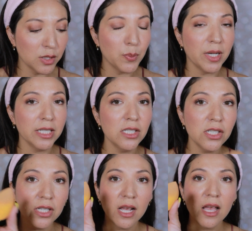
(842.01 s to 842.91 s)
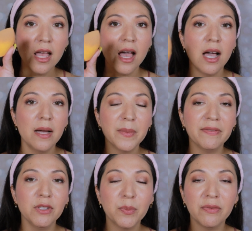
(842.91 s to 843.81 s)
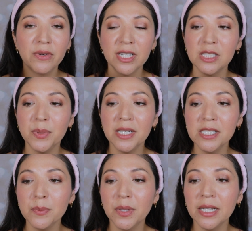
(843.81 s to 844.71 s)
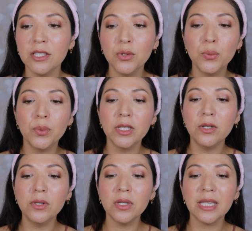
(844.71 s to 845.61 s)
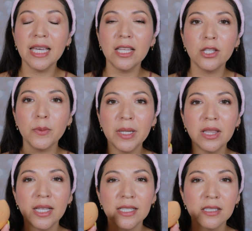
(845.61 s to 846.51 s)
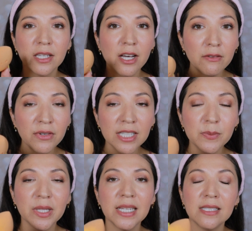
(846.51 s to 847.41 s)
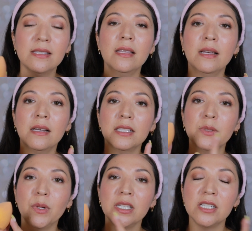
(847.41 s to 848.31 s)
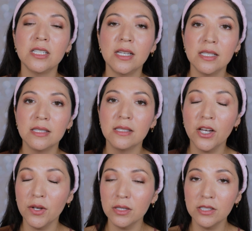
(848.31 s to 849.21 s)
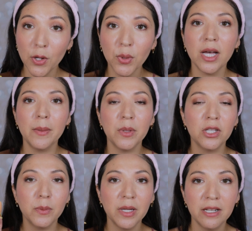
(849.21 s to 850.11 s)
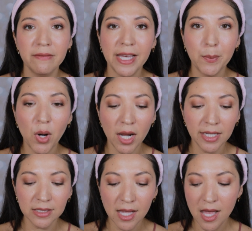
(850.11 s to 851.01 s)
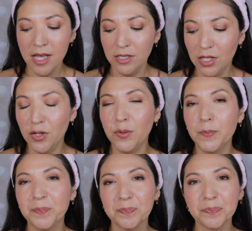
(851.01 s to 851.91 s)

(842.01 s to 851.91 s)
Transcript: sponge, if you prefer a sponge, but you will get a little bit less coverage because the sponge does soak up a little bit of that product. So